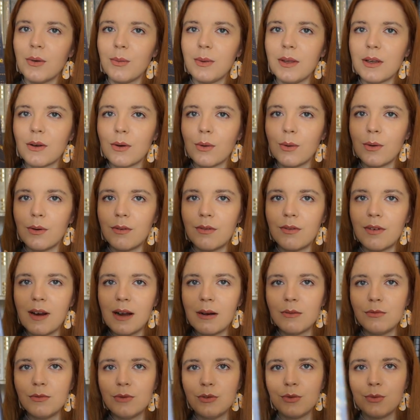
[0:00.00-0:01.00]
We go
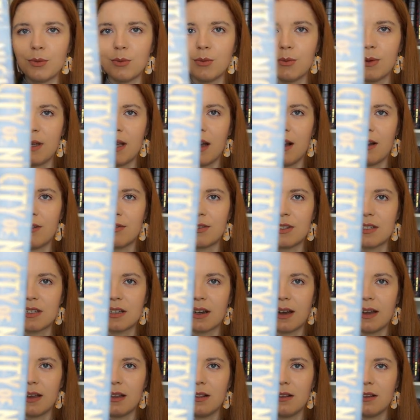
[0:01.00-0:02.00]
around, we have the
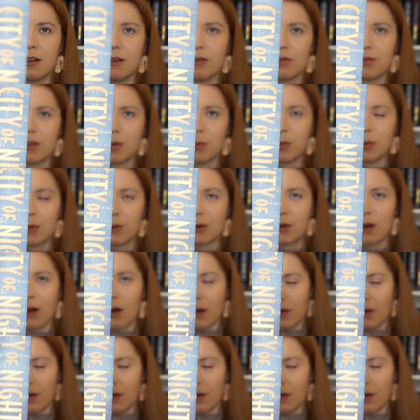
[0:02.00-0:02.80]
title of the book